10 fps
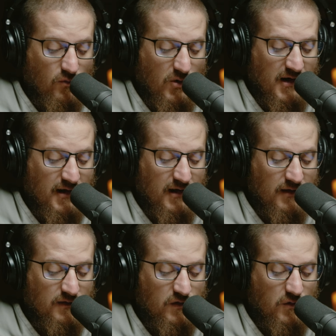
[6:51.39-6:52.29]
we're going to get
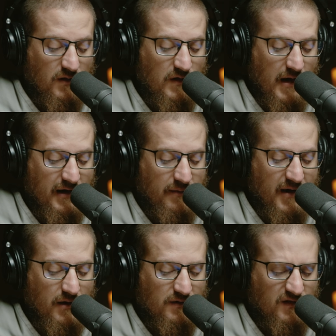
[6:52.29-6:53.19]
into and talking about